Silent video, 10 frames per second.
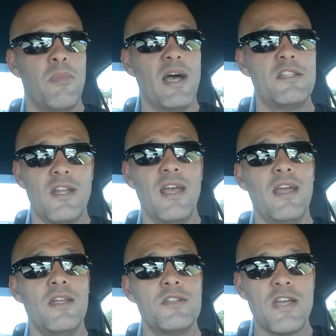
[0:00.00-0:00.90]
by
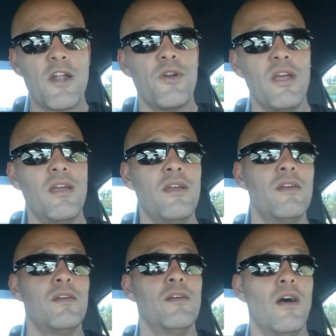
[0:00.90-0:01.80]
today, Saturday.
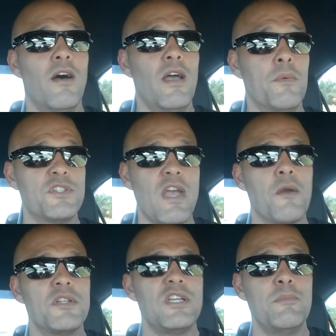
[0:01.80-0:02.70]
It was
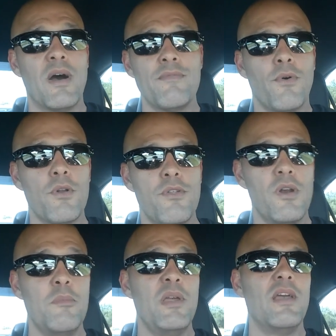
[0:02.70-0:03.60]
guaranteed by
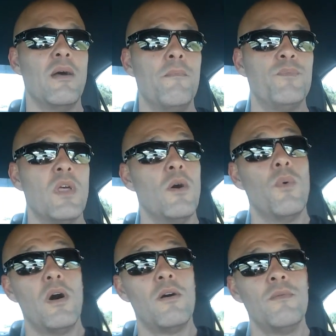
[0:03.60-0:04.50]
4:30
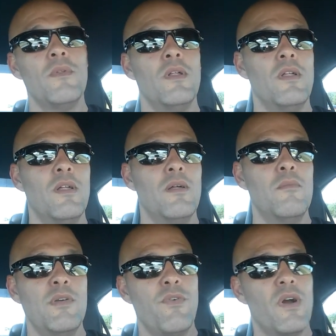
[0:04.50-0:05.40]
p.m. Well,
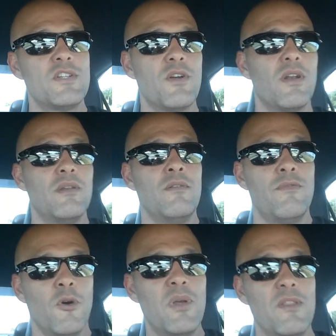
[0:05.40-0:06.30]
before I started
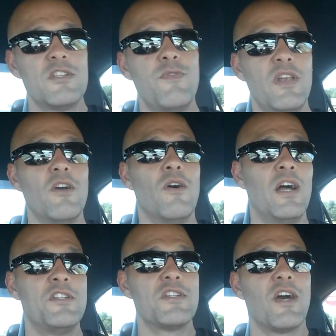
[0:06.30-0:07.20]
filming this video,
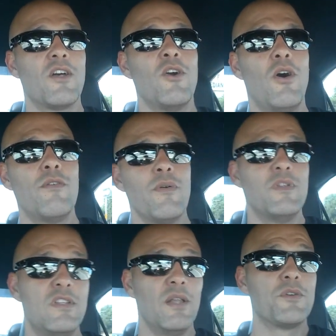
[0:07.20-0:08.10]
I just got a call
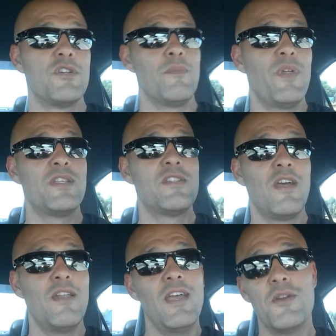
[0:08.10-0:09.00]
from the dealership that
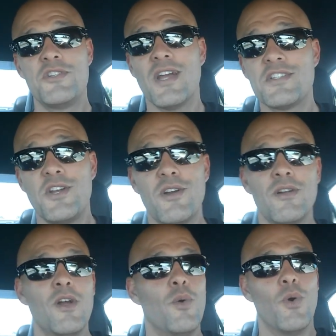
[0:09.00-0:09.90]
said, hey, your check's
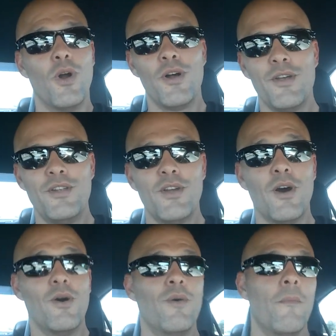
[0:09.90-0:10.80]
here. We're all good to
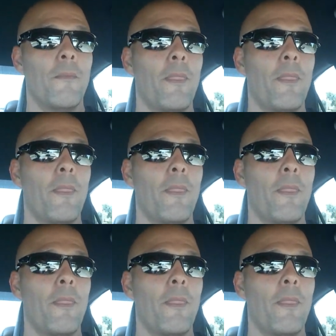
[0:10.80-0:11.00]
go.